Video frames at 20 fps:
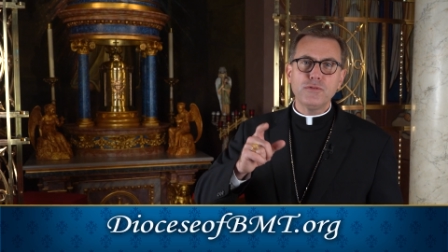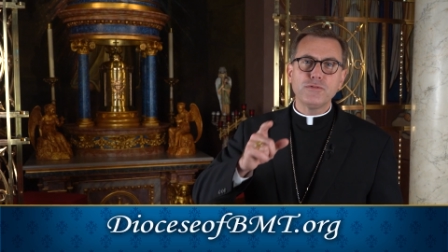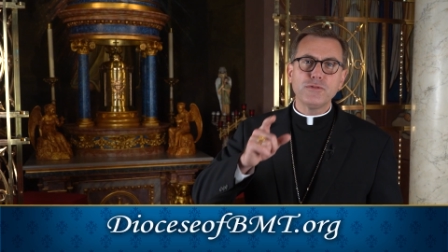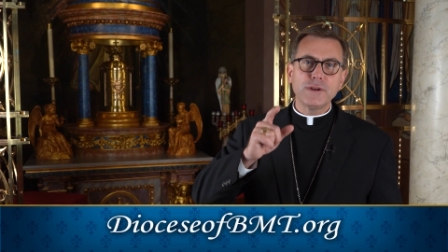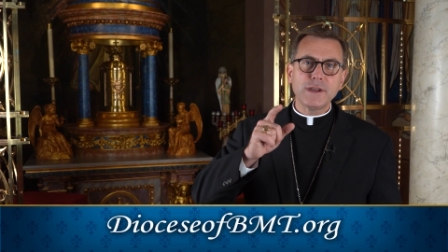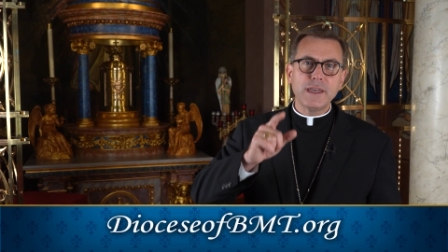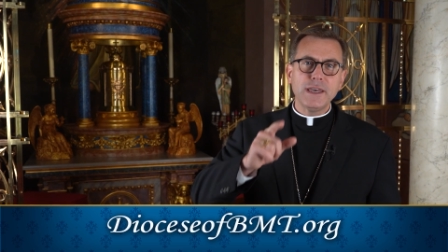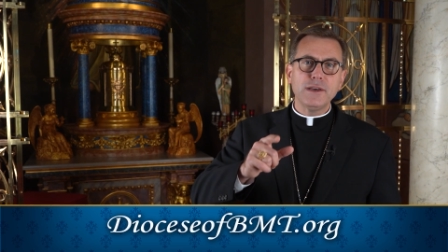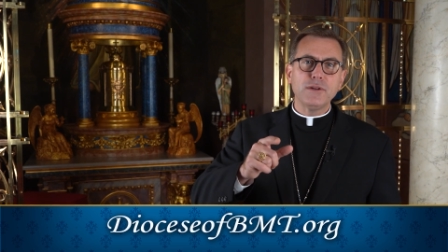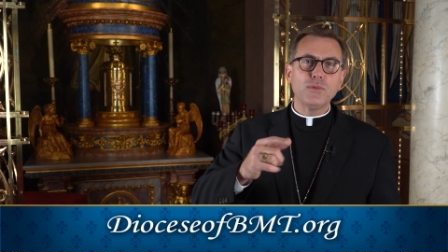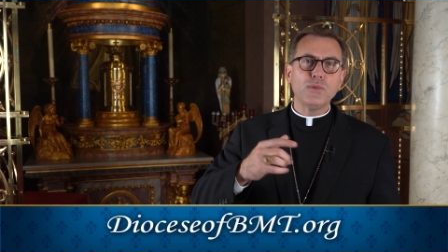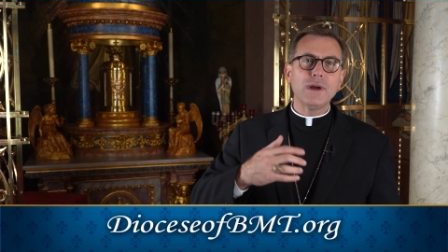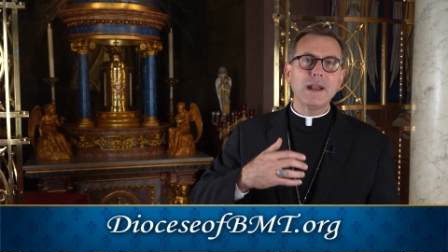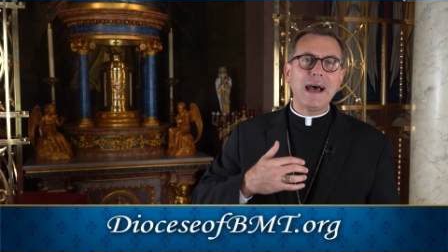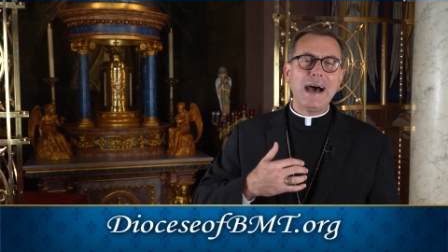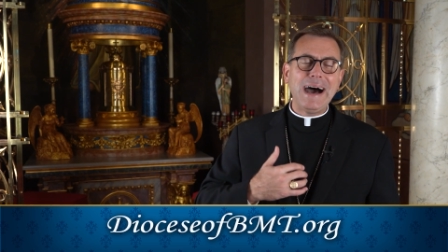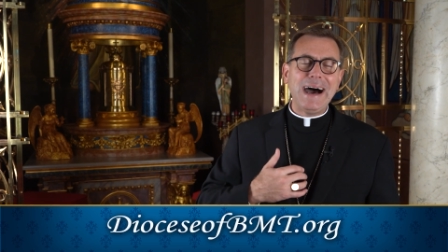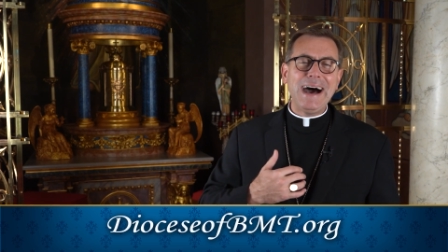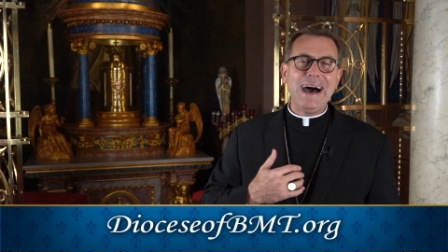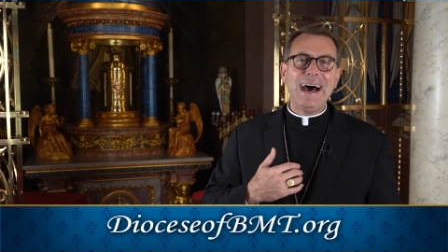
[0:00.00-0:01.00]
forget what
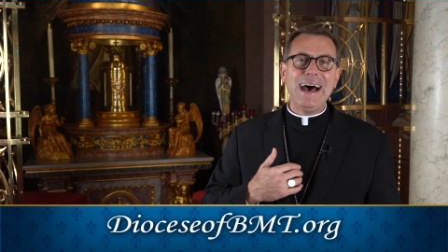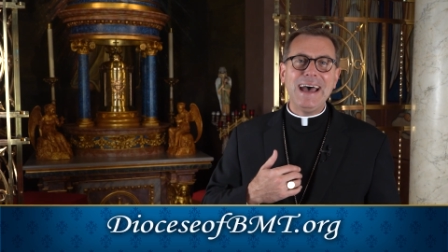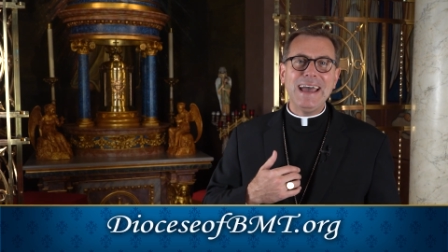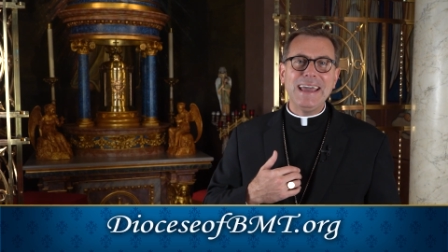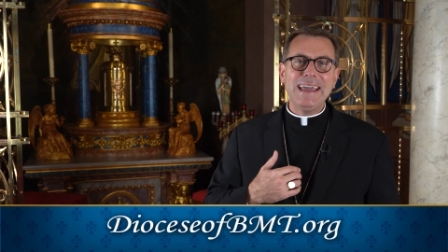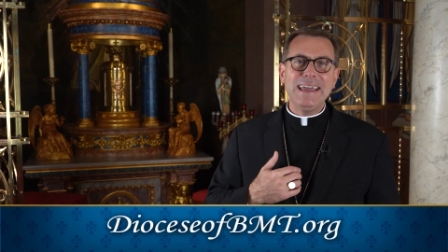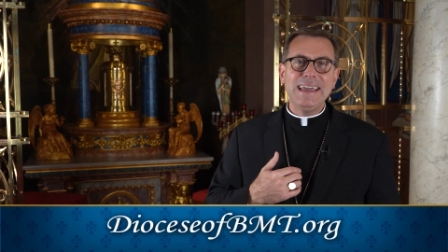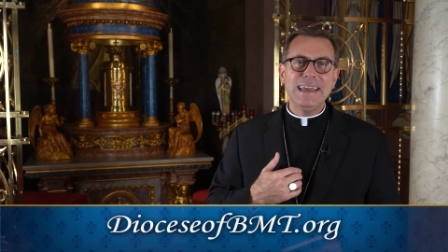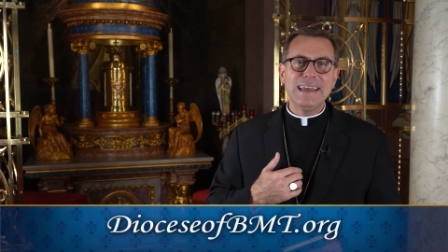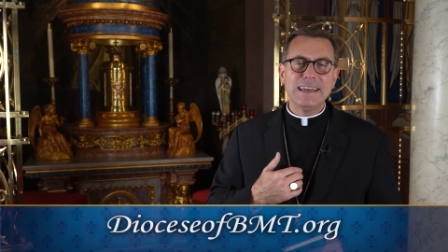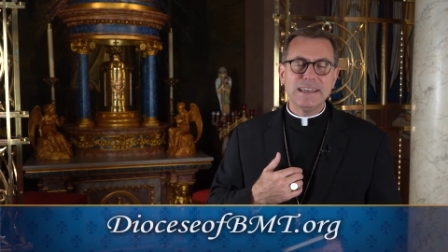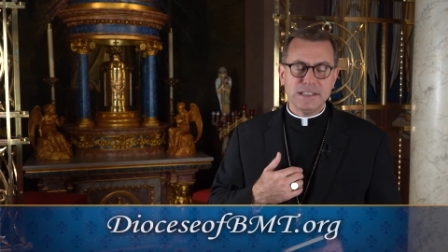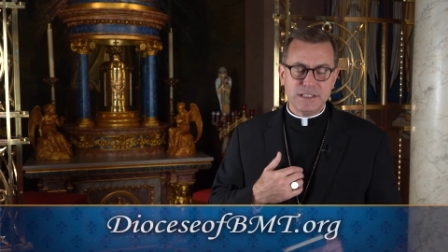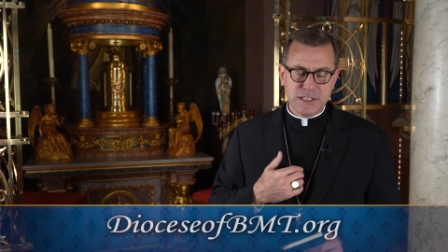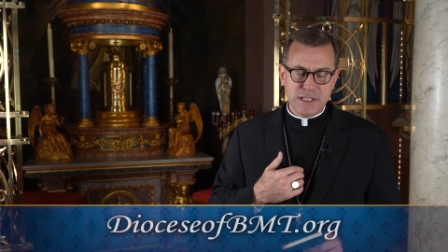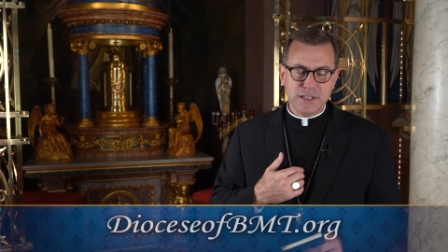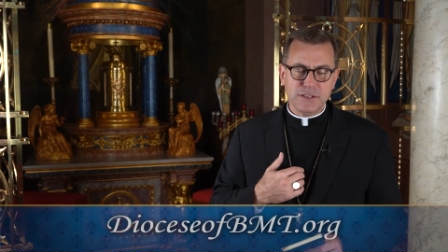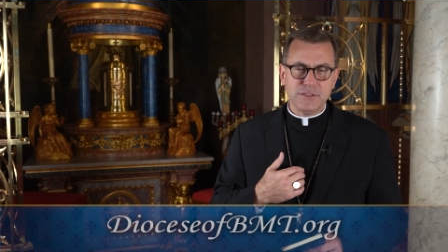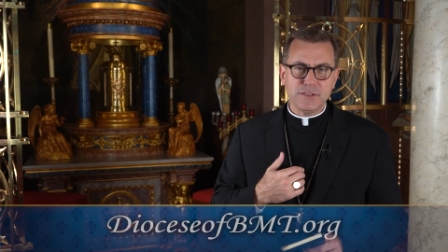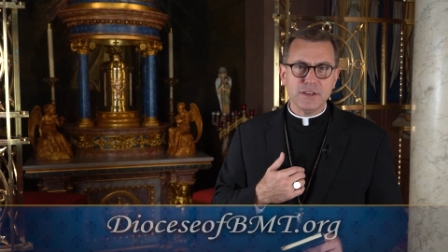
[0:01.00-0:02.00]
I,
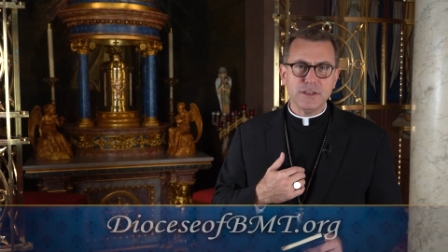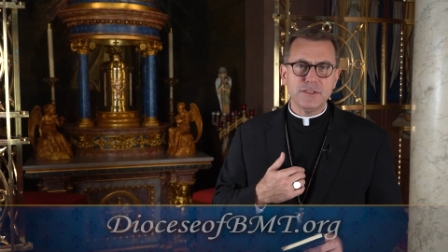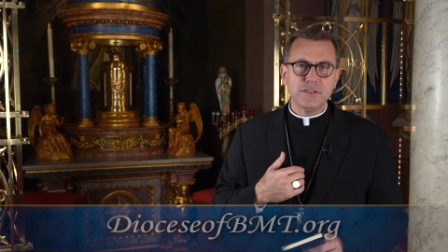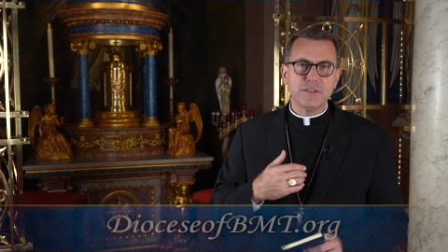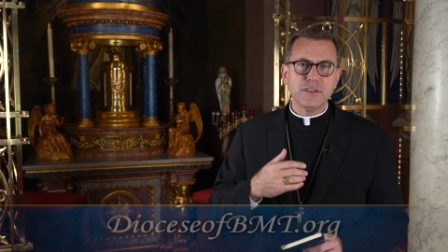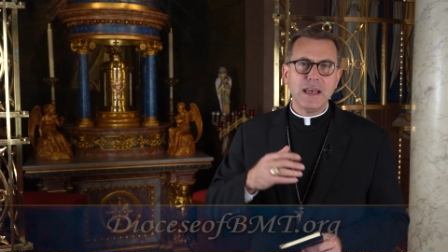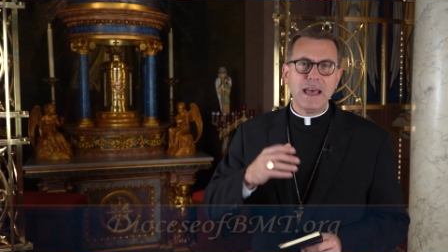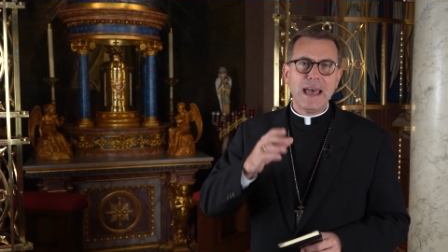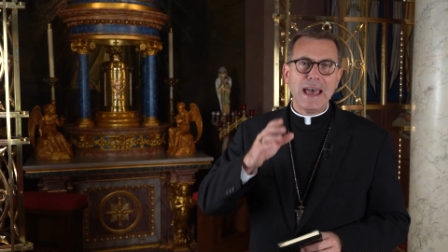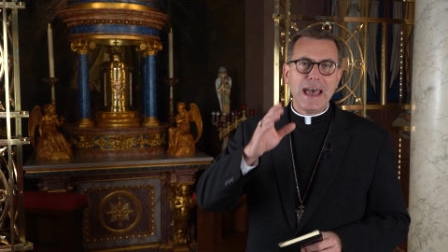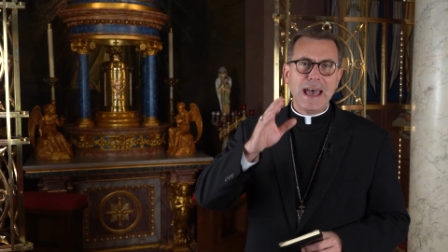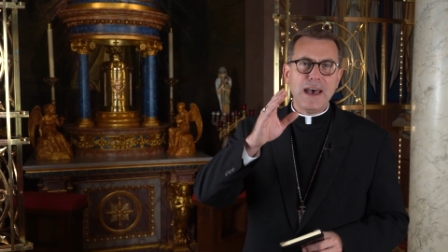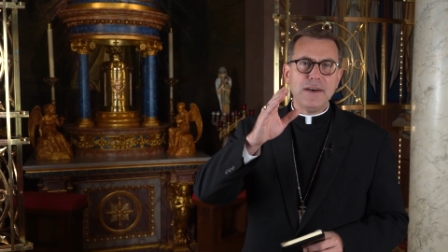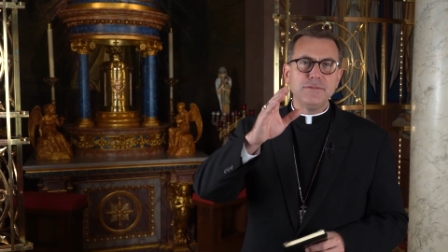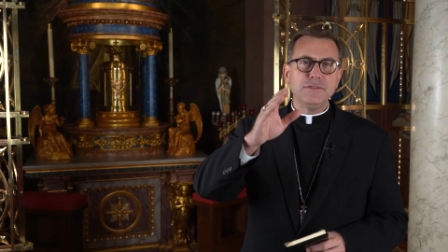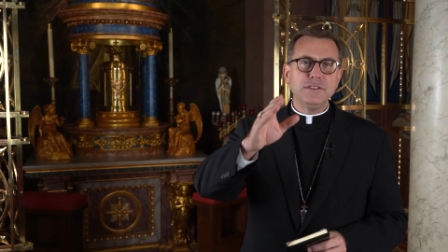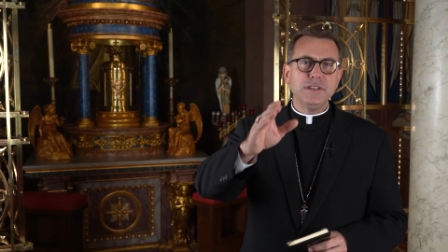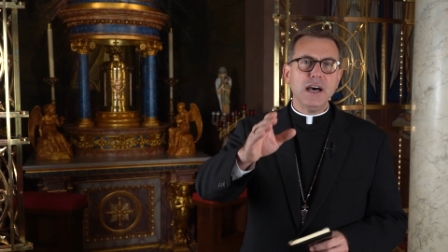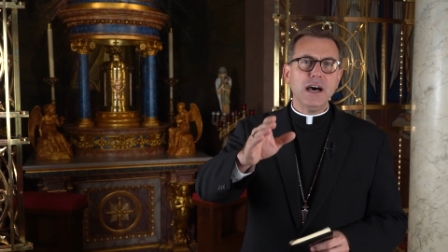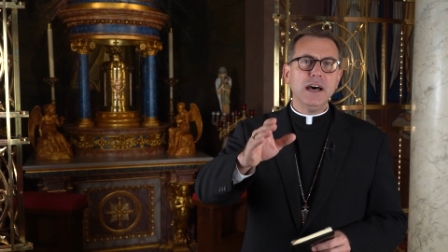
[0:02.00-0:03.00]
Jesus,
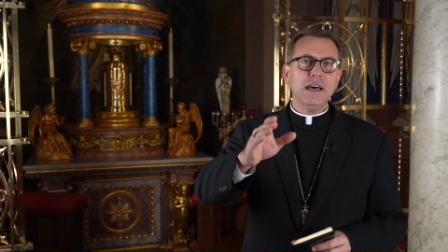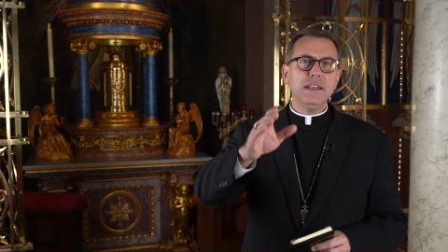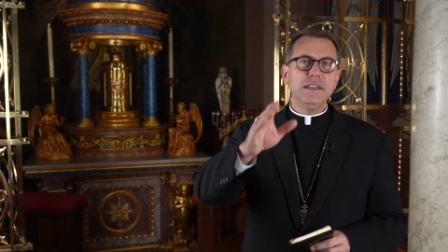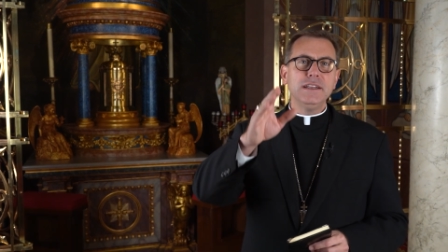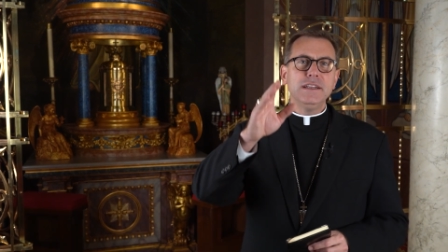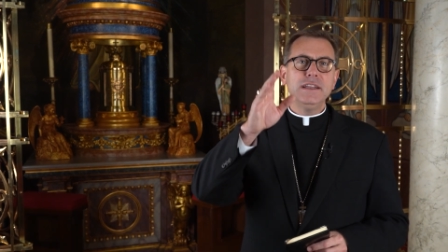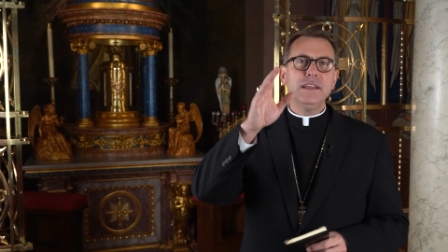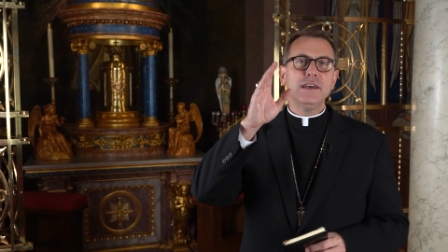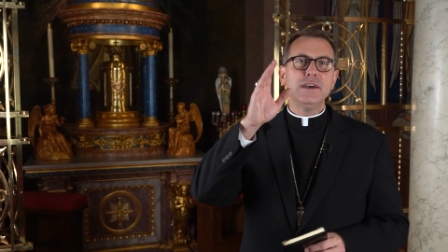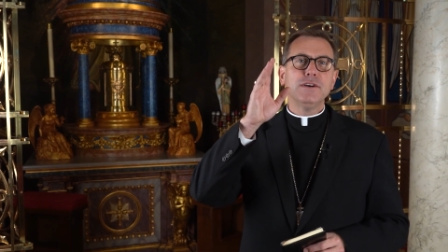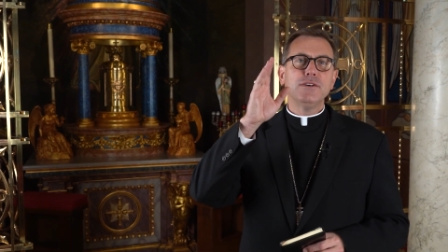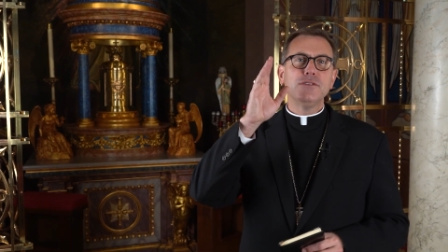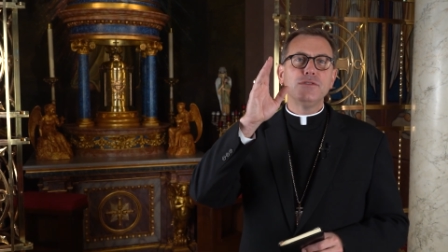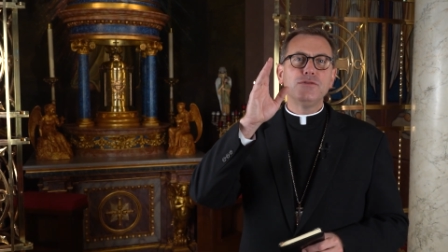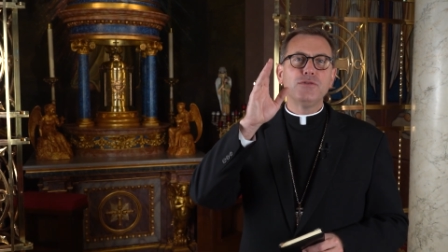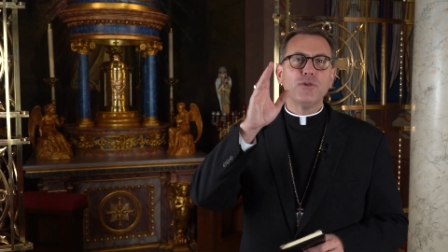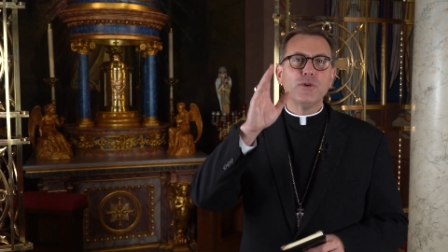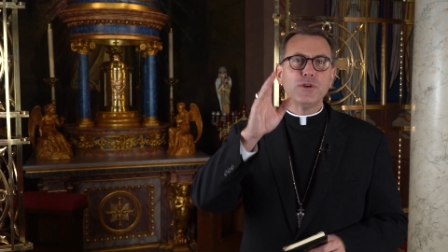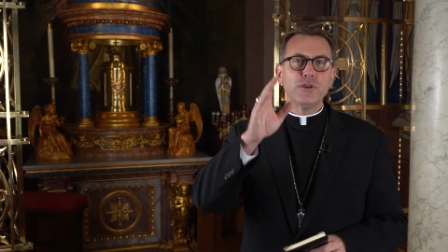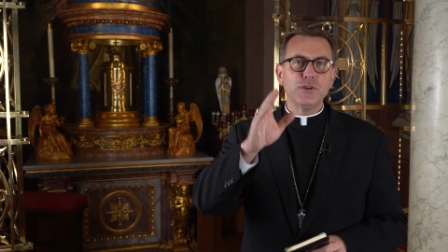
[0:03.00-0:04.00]
have done
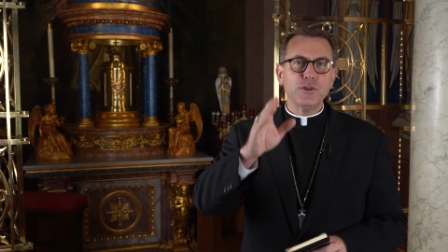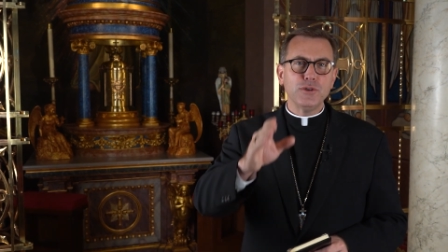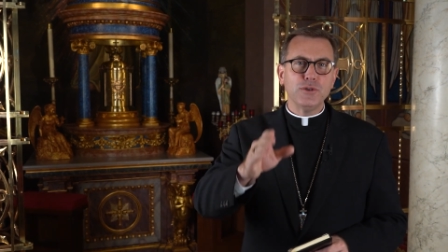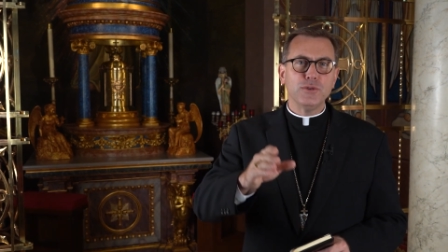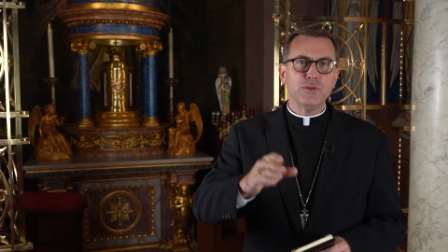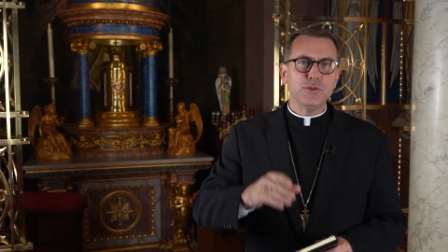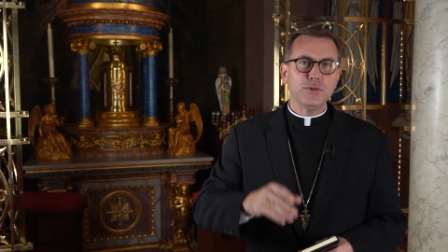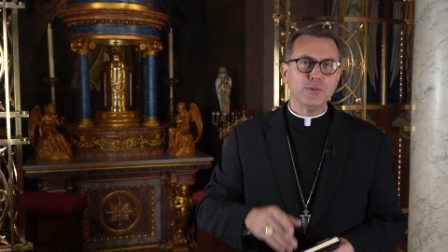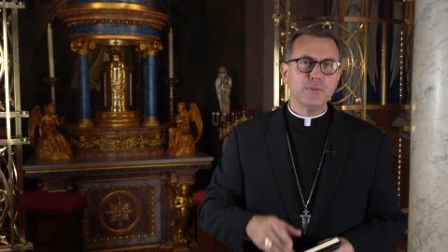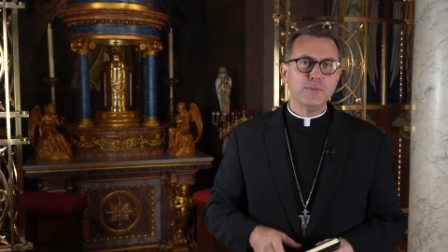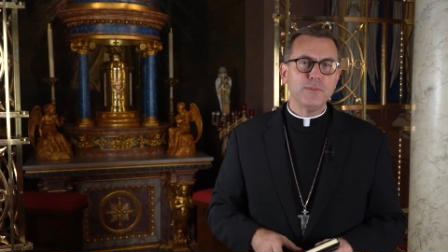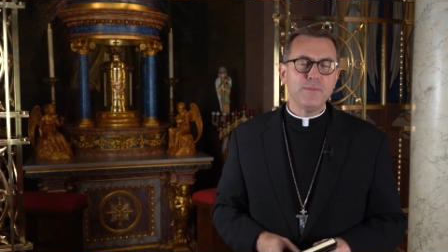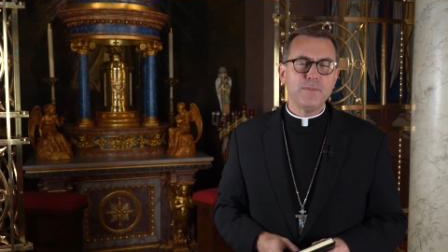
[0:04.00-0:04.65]
for you."